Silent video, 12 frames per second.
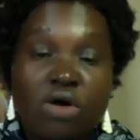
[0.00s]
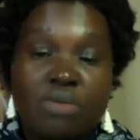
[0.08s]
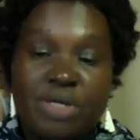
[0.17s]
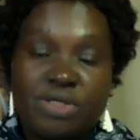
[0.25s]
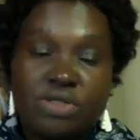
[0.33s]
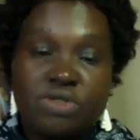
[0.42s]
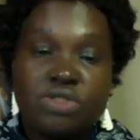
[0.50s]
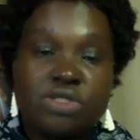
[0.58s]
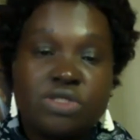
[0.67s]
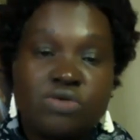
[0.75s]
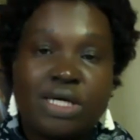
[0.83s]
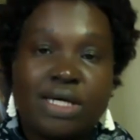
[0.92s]
periods
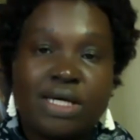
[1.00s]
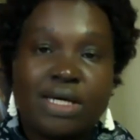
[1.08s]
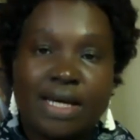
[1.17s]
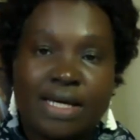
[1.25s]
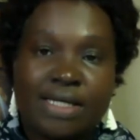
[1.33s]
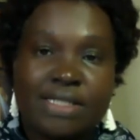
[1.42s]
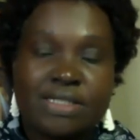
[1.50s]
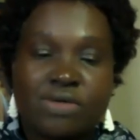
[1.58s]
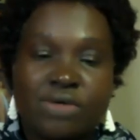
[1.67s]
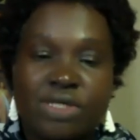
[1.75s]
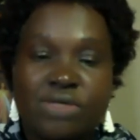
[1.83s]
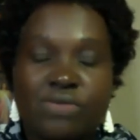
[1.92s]
looking at a
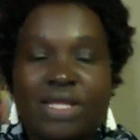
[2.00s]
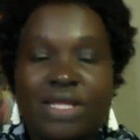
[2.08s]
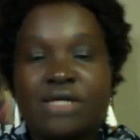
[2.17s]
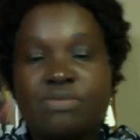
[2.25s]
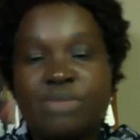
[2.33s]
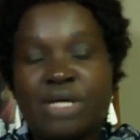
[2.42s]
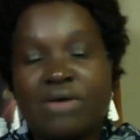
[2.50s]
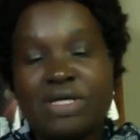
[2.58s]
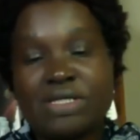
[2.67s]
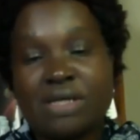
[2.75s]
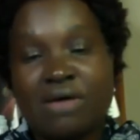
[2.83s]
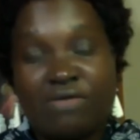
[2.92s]
screen, whether it be
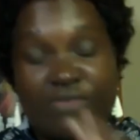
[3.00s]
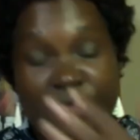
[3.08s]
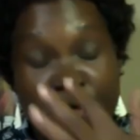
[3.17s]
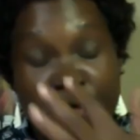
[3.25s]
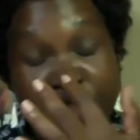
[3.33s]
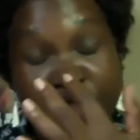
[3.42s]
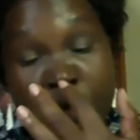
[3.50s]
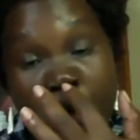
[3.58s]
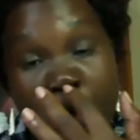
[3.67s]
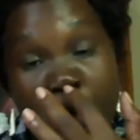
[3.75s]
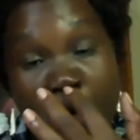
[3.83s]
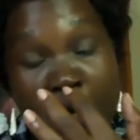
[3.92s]
our phones
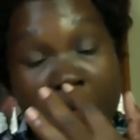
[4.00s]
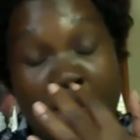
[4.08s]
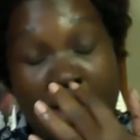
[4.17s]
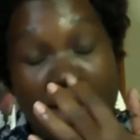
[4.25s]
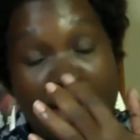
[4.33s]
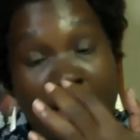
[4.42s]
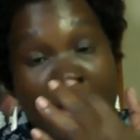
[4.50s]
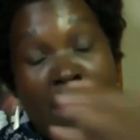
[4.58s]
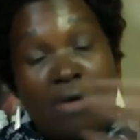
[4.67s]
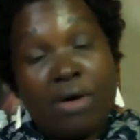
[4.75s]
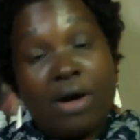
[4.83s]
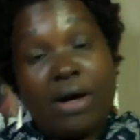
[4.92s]
or
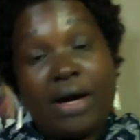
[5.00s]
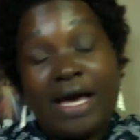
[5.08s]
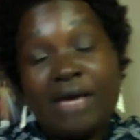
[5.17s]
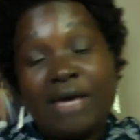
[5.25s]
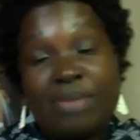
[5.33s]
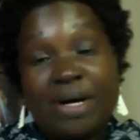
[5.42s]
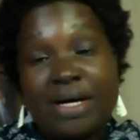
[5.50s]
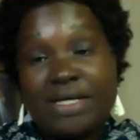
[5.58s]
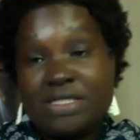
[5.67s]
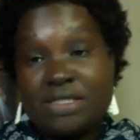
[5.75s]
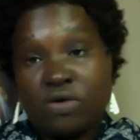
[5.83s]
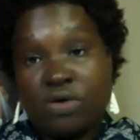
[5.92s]
our
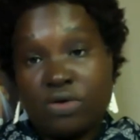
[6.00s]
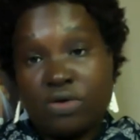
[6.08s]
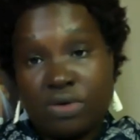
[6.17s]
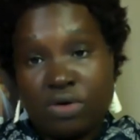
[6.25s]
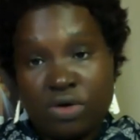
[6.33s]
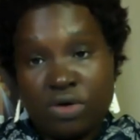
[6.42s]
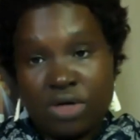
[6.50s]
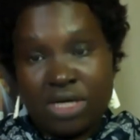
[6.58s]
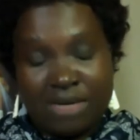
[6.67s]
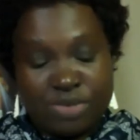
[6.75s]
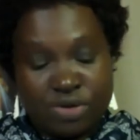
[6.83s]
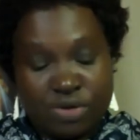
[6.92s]
iPads or
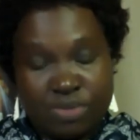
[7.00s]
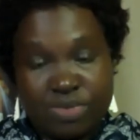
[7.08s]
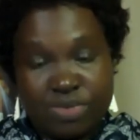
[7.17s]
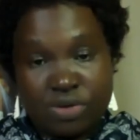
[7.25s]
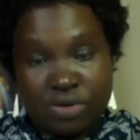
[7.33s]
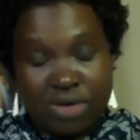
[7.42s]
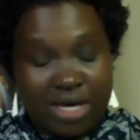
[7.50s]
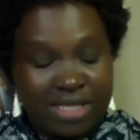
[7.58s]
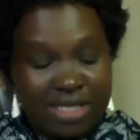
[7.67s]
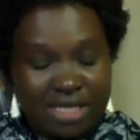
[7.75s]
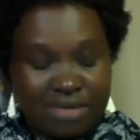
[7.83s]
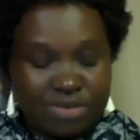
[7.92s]
laptops or
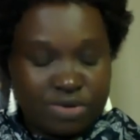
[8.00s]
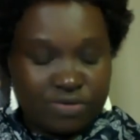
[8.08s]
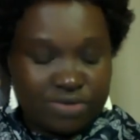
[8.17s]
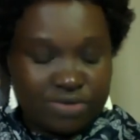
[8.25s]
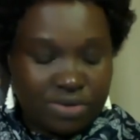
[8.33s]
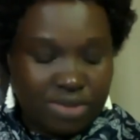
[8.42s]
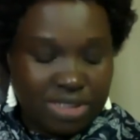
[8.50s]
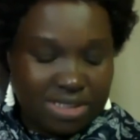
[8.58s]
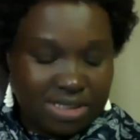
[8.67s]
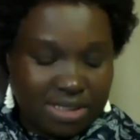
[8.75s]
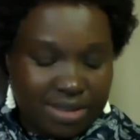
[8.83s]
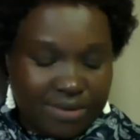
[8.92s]
other types of
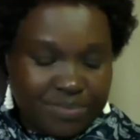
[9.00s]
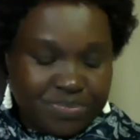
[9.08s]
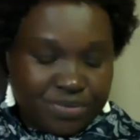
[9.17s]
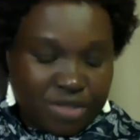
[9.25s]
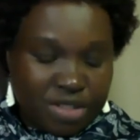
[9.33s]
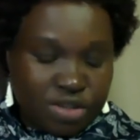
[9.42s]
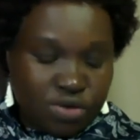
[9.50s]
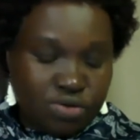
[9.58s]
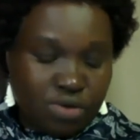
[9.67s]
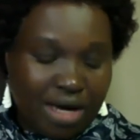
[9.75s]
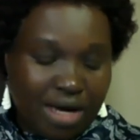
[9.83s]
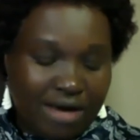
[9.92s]
screens. So
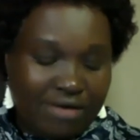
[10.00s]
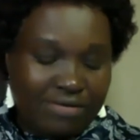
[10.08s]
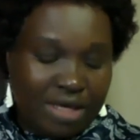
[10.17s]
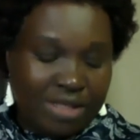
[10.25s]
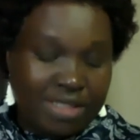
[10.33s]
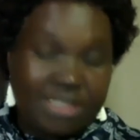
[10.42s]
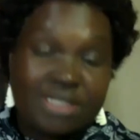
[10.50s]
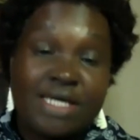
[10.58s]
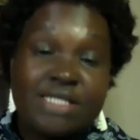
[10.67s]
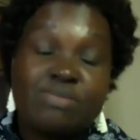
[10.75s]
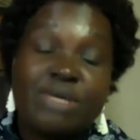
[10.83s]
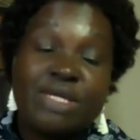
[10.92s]
to have these
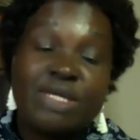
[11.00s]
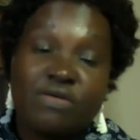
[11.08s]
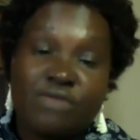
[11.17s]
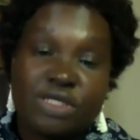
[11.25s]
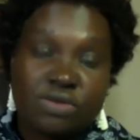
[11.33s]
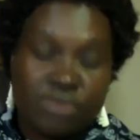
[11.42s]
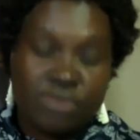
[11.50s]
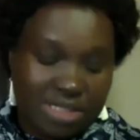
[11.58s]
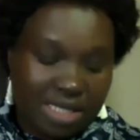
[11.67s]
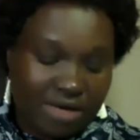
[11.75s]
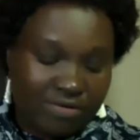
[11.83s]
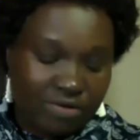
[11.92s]
days, many of the
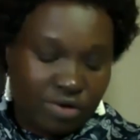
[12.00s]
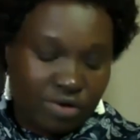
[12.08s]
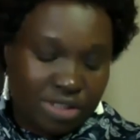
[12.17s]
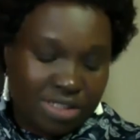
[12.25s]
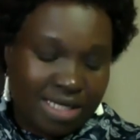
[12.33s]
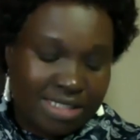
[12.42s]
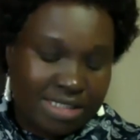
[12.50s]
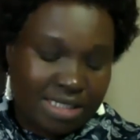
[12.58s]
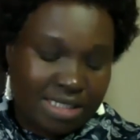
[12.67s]
screens have got that